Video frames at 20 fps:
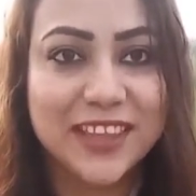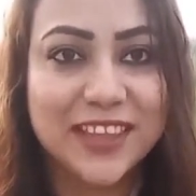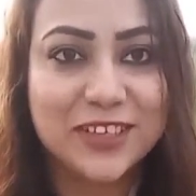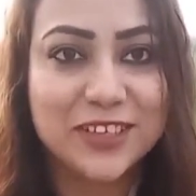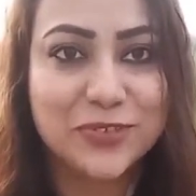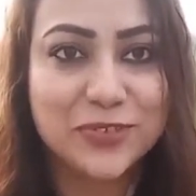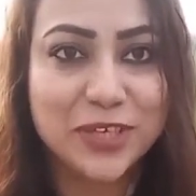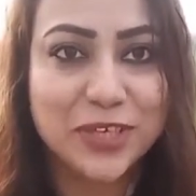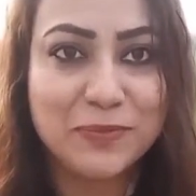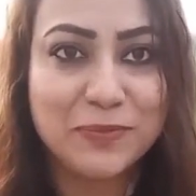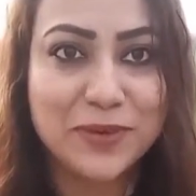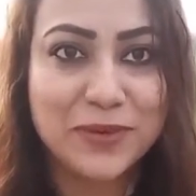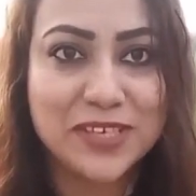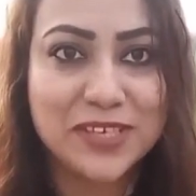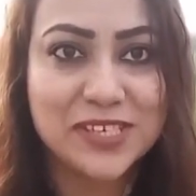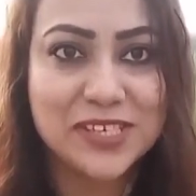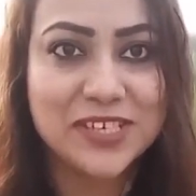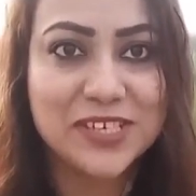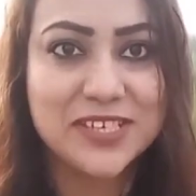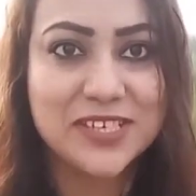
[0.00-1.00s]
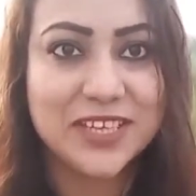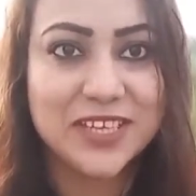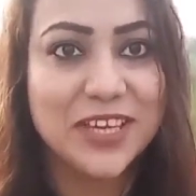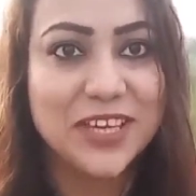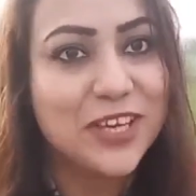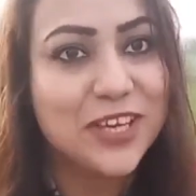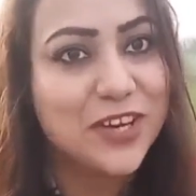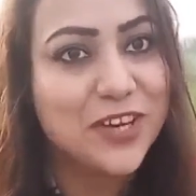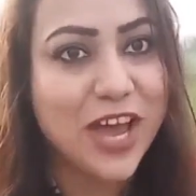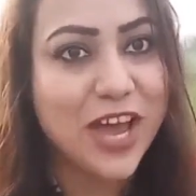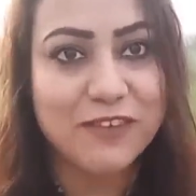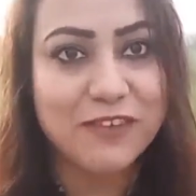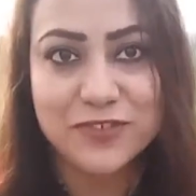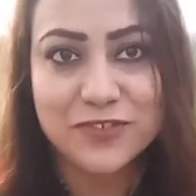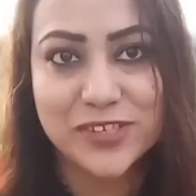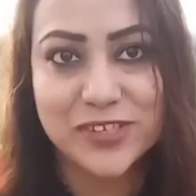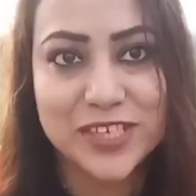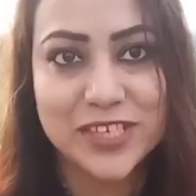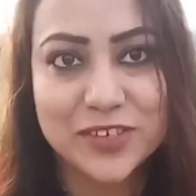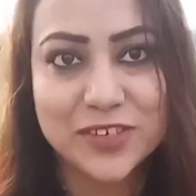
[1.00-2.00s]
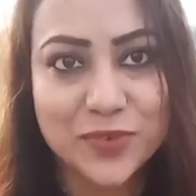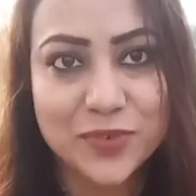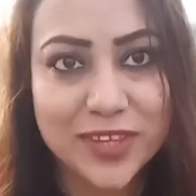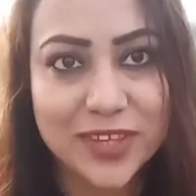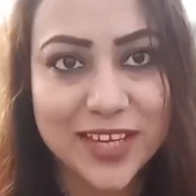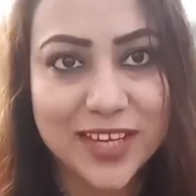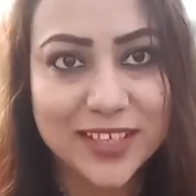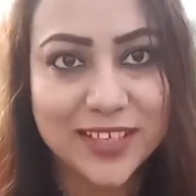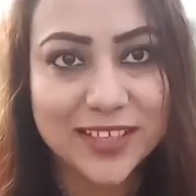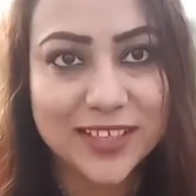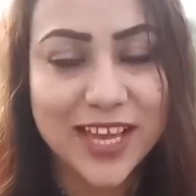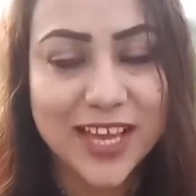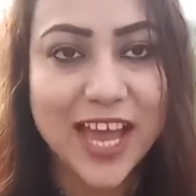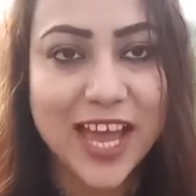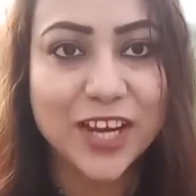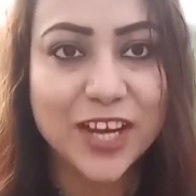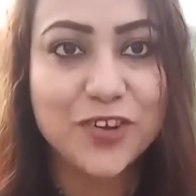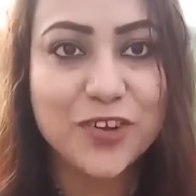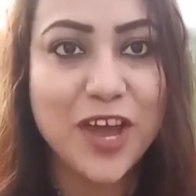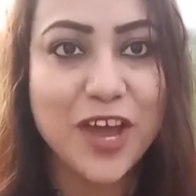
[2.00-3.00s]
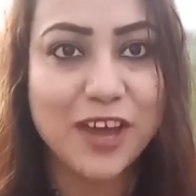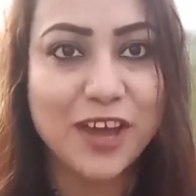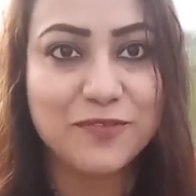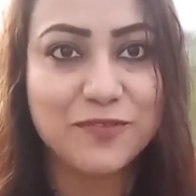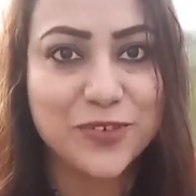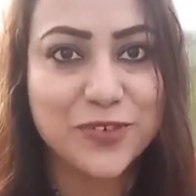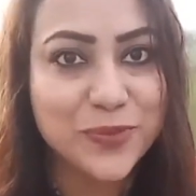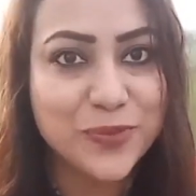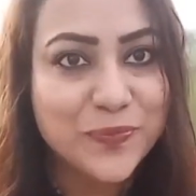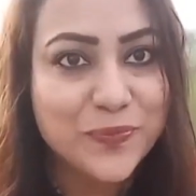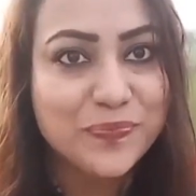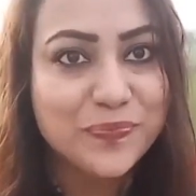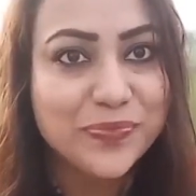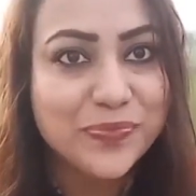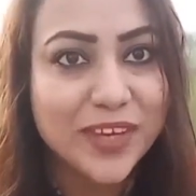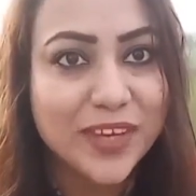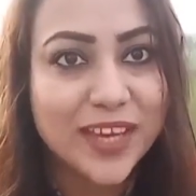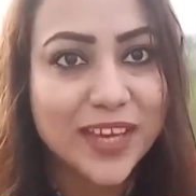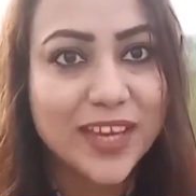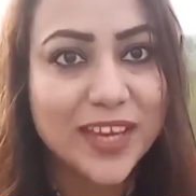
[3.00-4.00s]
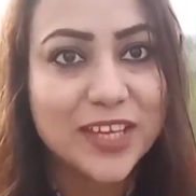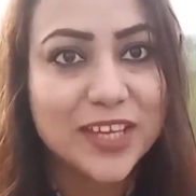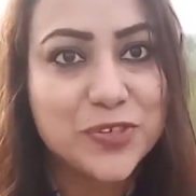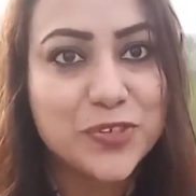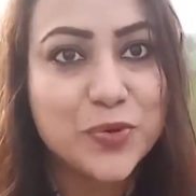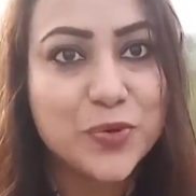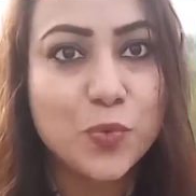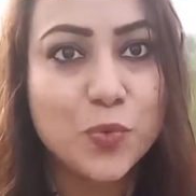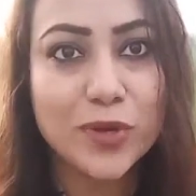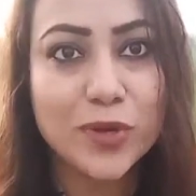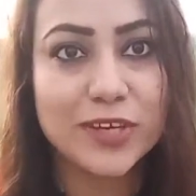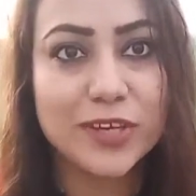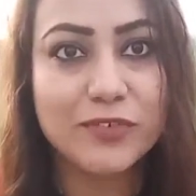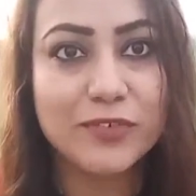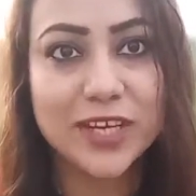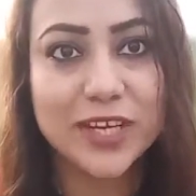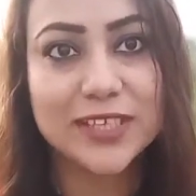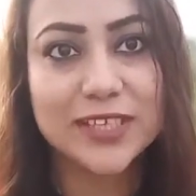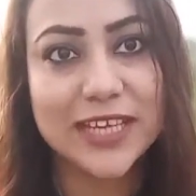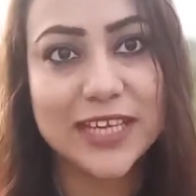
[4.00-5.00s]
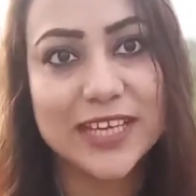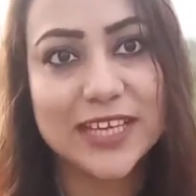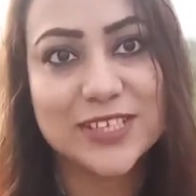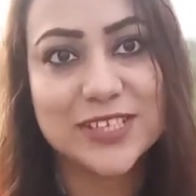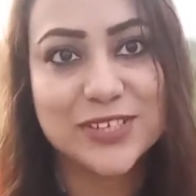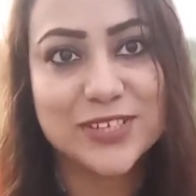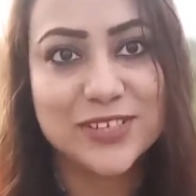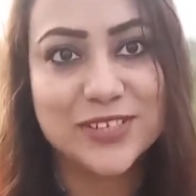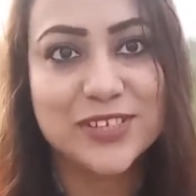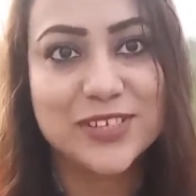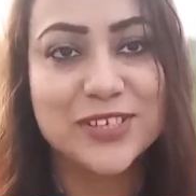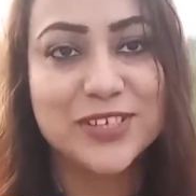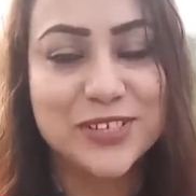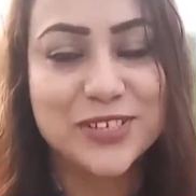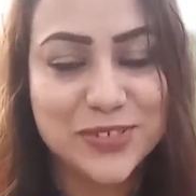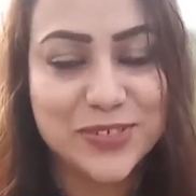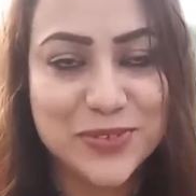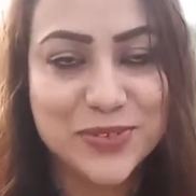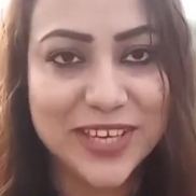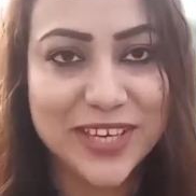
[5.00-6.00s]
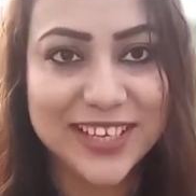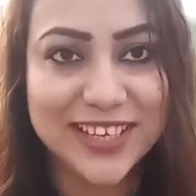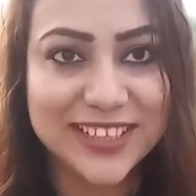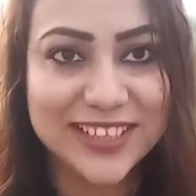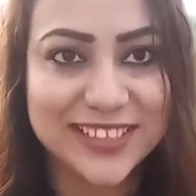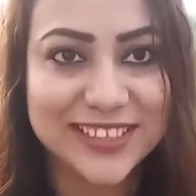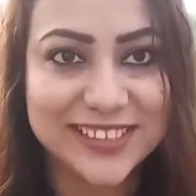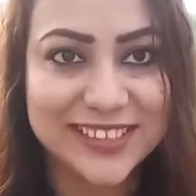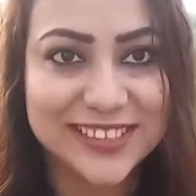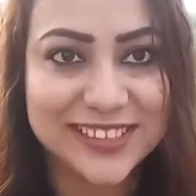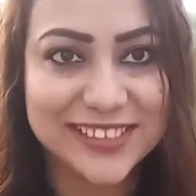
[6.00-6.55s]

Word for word: The 20%, you have to sit with it and you have to do whatever it takes to heal it.